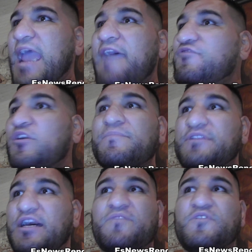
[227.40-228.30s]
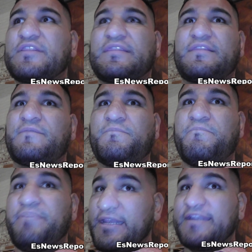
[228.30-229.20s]
after I'm done with
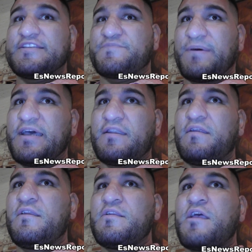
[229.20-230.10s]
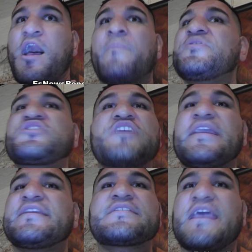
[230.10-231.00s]
beating his butt, I'm gonna
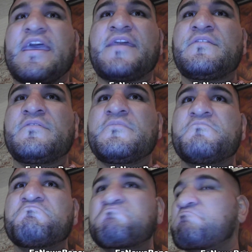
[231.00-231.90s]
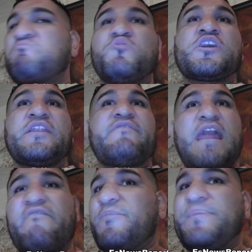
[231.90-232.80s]
shake his hand. We could
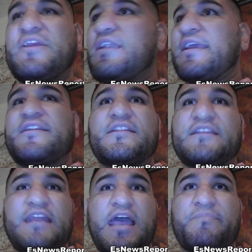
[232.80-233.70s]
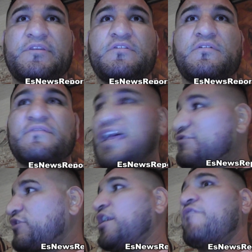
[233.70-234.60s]
even have a beer like nothing happened.
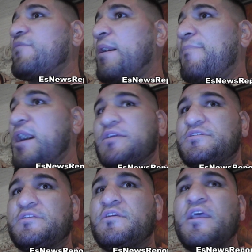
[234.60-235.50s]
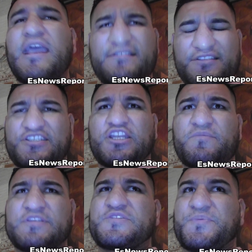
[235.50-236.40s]
That's what I love about boxing. Yeah. It's a
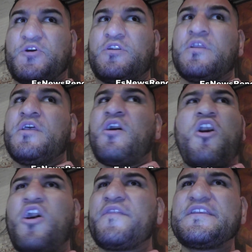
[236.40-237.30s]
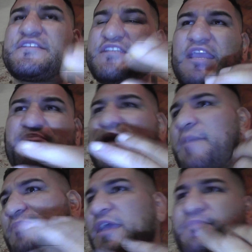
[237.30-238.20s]
gentleman's sport. All this yip,
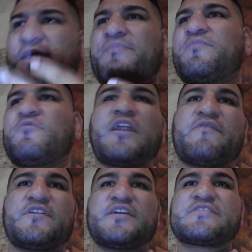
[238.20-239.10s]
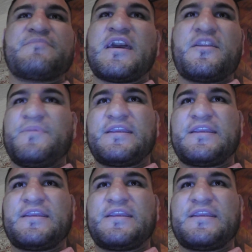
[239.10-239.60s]
yap, yap, yap, whatever, it doesn't matter